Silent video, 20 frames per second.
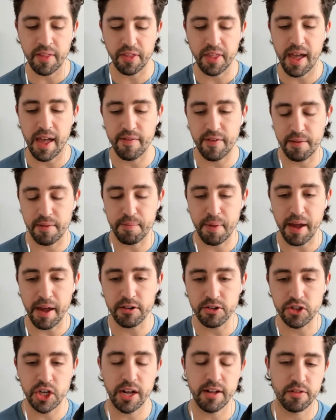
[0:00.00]
that they have a
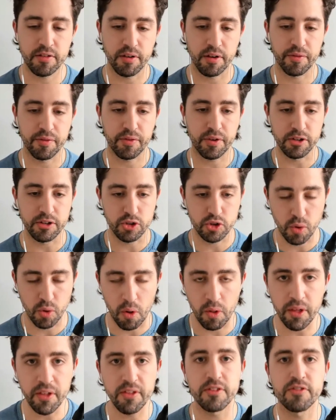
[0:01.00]
better chance of
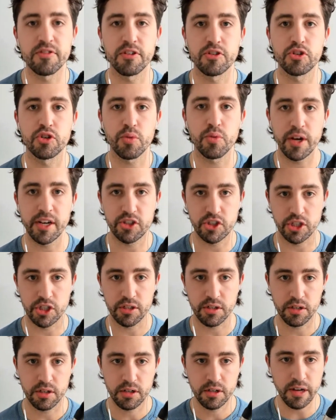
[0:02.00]
controlling the
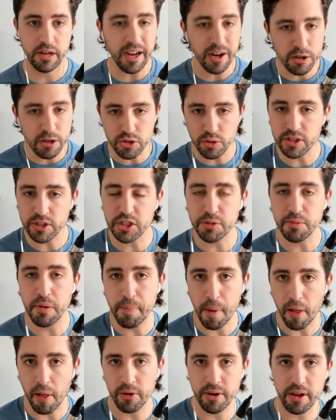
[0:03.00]
situation, not controlling Jimmy
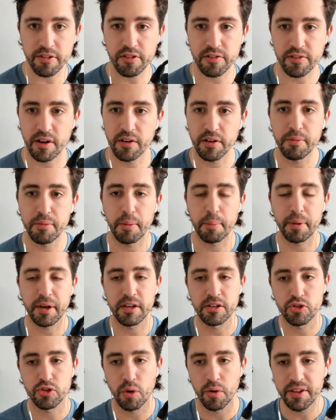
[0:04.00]
Butler necessarily, but
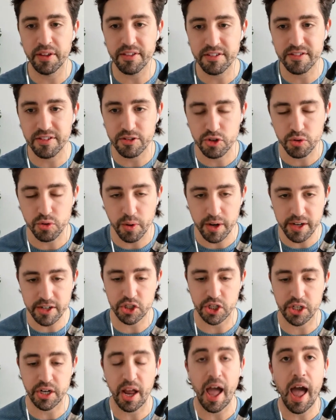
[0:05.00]
controlling the
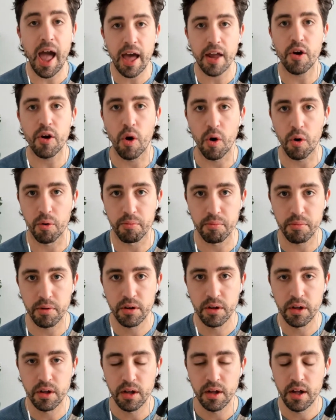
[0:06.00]
situation at home
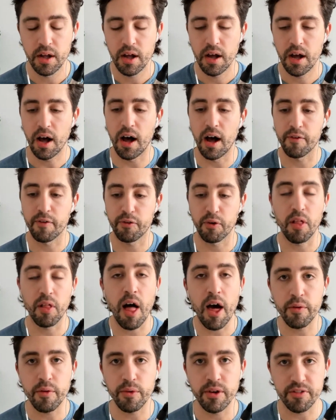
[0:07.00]
for a
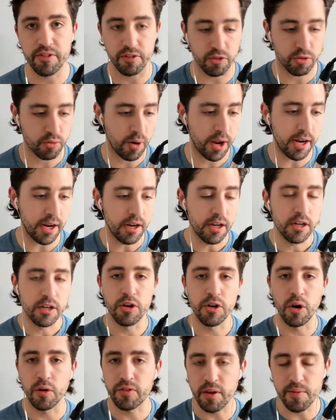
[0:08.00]
lot of reasons, right?
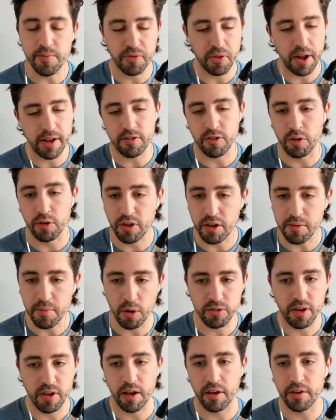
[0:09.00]
No team flights, no team
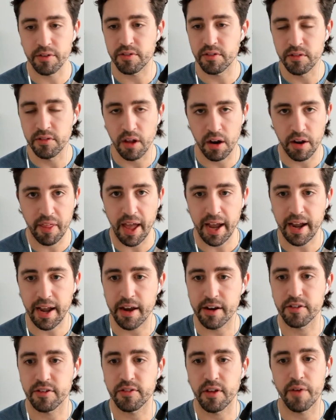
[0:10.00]
hotels, none of that
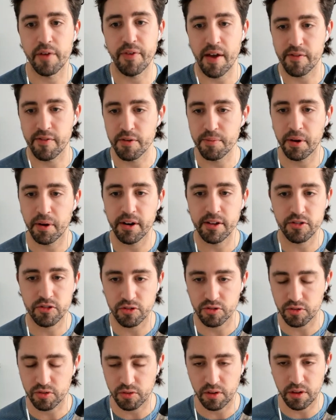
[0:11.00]
kind of stuff. Everybody's
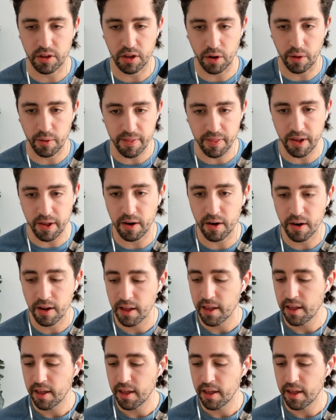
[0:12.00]
just, in there.